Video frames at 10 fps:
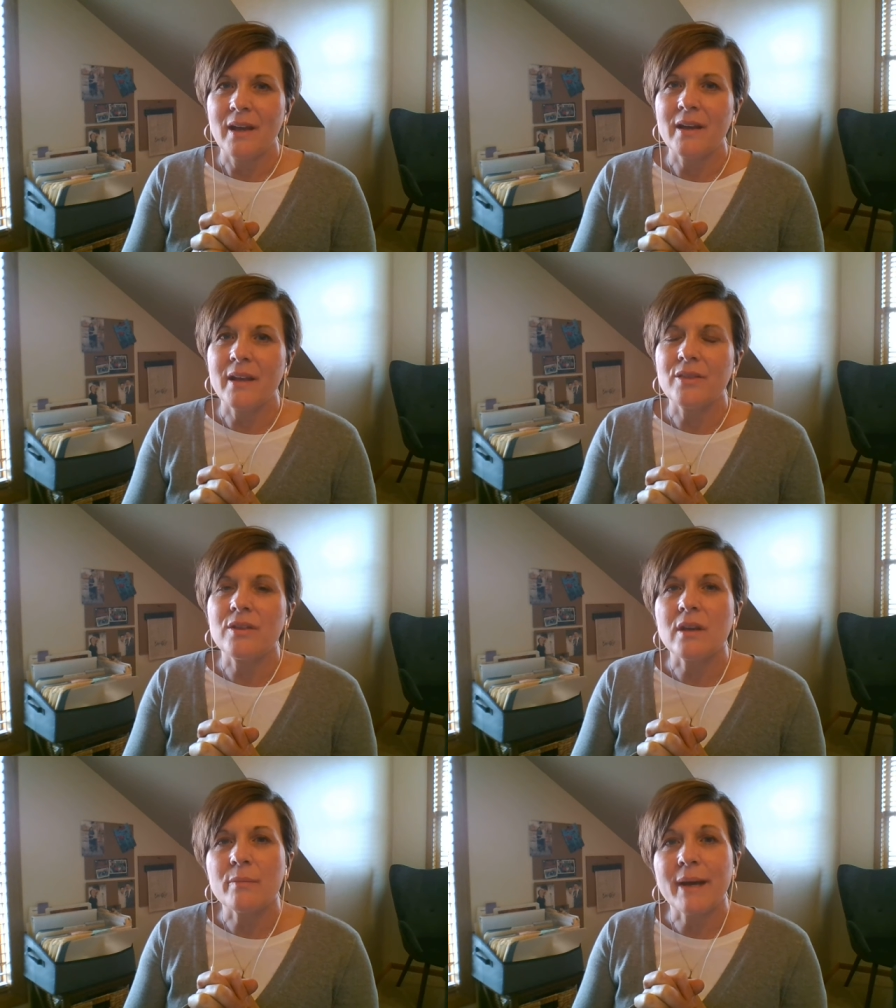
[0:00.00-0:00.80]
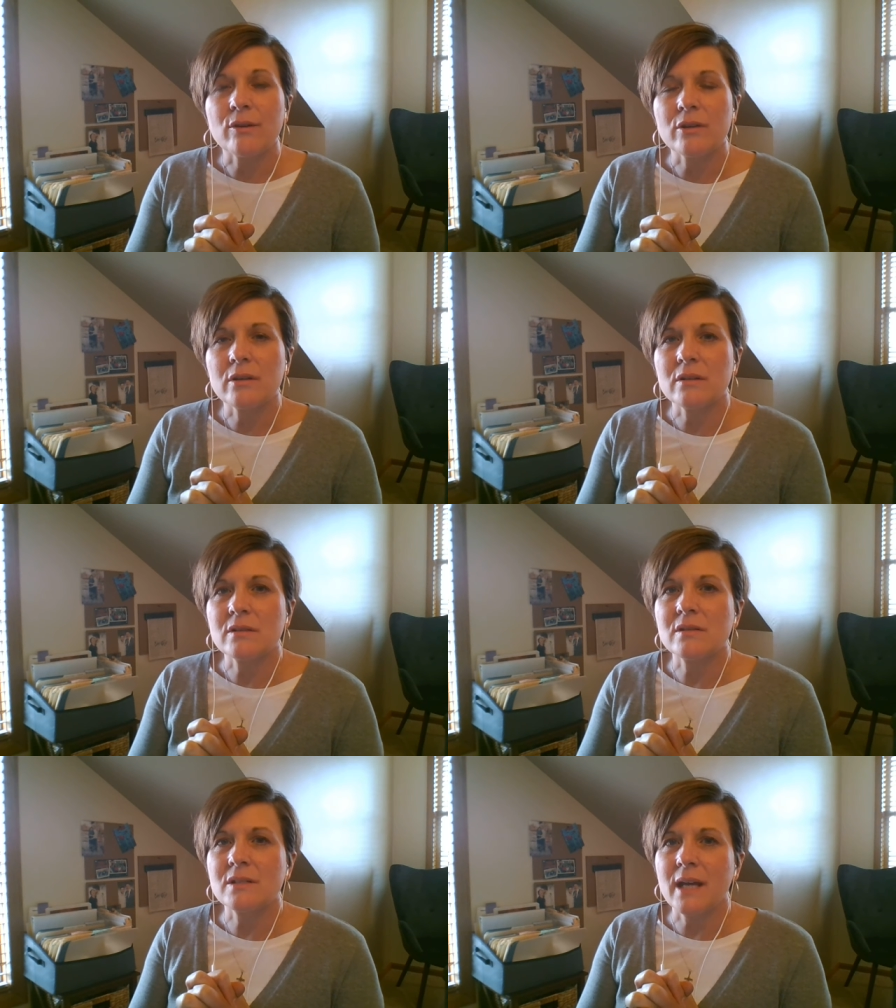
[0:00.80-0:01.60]
And I think about her
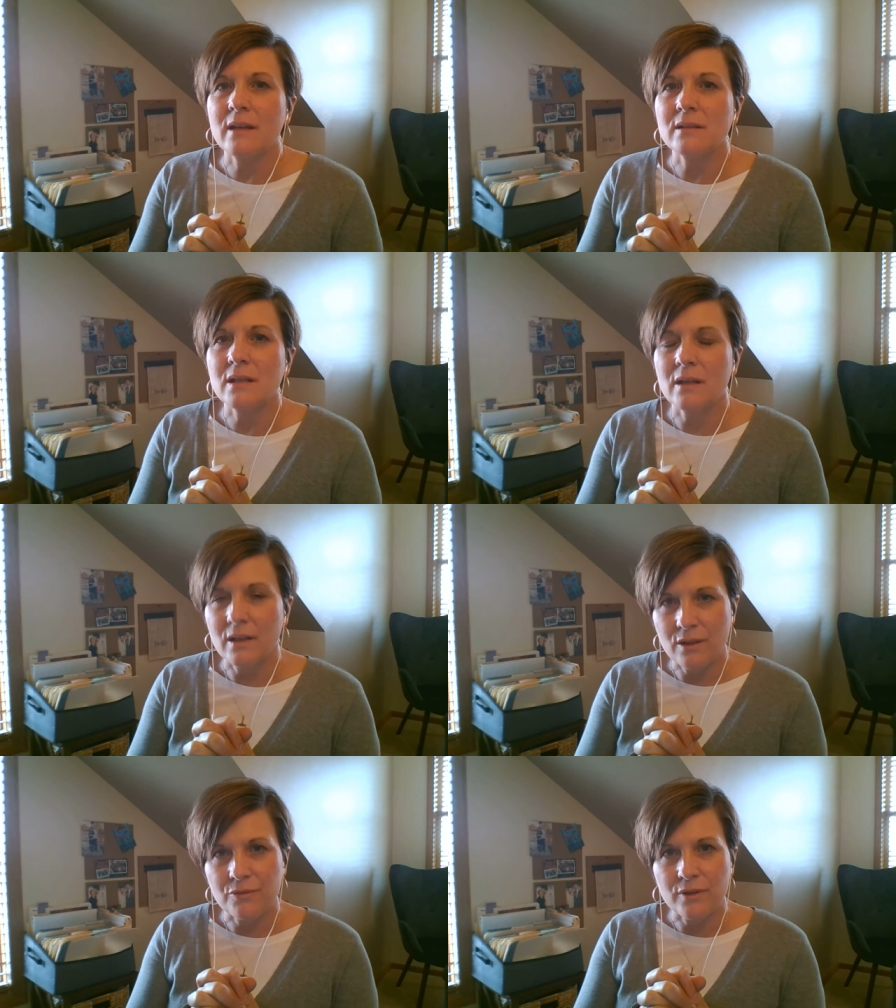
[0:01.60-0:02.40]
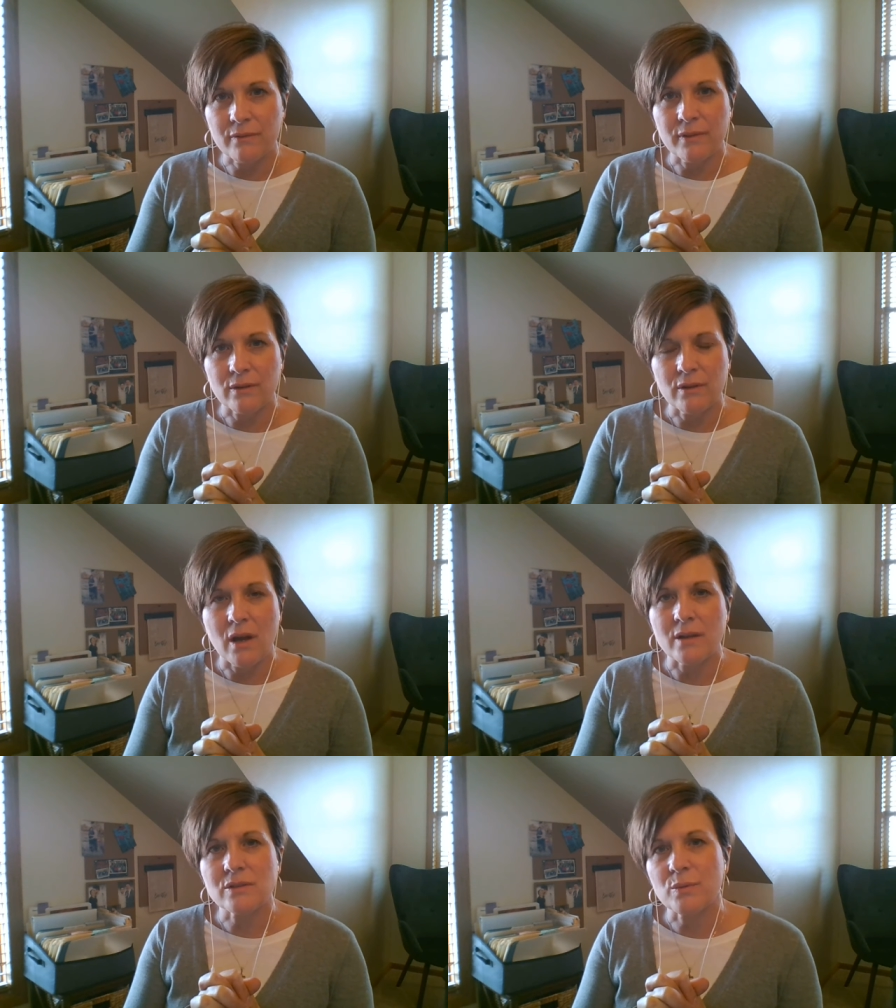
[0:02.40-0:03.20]
standing at the foot of the
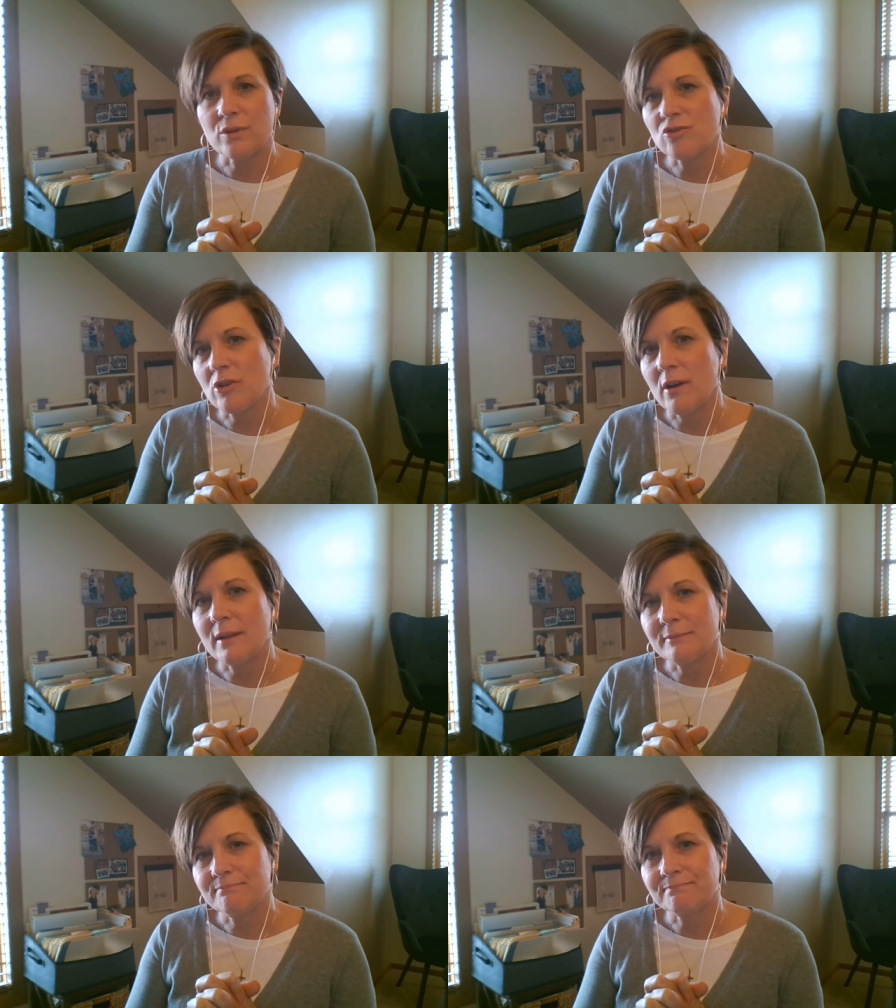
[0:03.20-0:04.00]
cross with John.